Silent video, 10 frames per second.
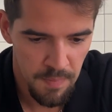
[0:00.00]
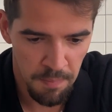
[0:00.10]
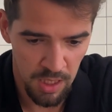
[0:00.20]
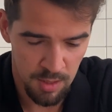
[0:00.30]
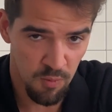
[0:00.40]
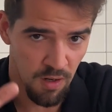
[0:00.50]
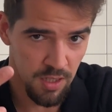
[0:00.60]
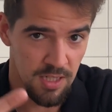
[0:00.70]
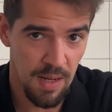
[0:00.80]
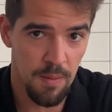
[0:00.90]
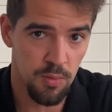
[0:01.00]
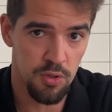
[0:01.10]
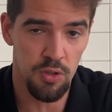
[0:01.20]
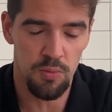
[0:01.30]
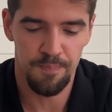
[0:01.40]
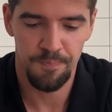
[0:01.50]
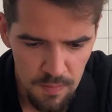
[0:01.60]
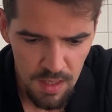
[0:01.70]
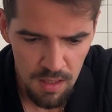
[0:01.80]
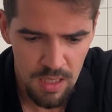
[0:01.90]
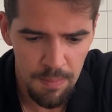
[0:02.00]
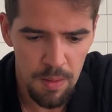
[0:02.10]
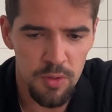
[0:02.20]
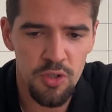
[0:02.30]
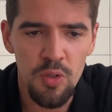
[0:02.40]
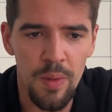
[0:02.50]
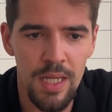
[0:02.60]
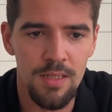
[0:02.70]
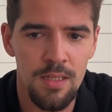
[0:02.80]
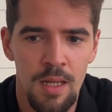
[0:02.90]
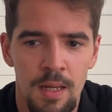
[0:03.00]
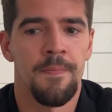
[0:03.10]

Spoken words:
But let's move on to step number two. Step number two is,